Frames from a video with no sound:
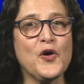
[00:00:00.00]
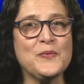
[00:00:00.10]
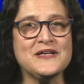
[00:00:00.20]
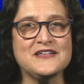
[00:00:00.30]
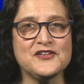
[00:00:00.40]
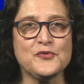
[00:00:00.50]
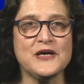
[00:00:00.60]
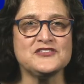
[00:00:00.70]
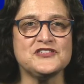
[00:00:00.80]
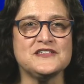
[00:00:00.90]
open-ended
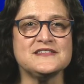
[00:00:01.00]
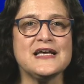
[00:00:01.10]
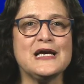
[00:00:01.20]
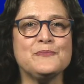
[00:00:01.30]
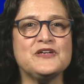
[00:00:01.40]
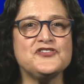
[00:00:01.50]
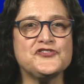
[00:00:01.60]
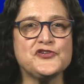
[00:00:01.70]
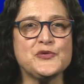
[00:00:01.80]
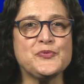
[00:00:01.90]
questions, be
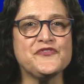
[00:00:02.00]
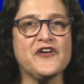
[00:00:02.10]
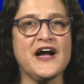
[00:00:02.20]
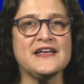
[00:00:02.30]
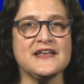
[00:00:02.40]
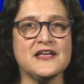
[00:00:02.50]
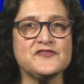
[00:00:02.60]
sure to provide enough